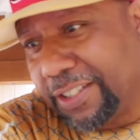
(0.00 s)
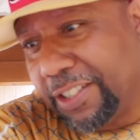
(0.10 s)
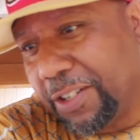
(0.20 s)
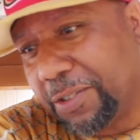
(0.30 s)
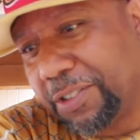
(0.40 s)

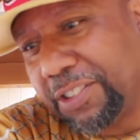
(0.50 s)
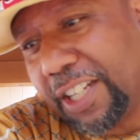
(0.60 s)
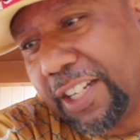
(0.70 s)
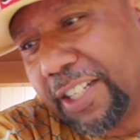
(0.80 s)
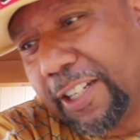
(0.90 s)
T.O. She's
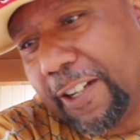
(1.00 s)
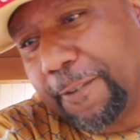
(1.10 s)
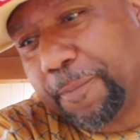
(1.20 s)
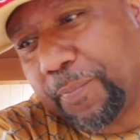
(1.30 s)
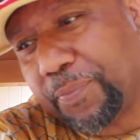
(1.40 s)
like, yeah,
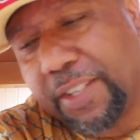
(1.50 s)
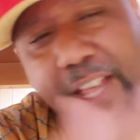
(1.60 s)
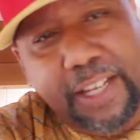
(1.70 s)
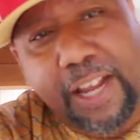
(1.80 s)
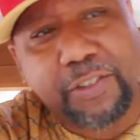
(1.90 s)

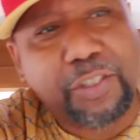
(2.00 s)
I came to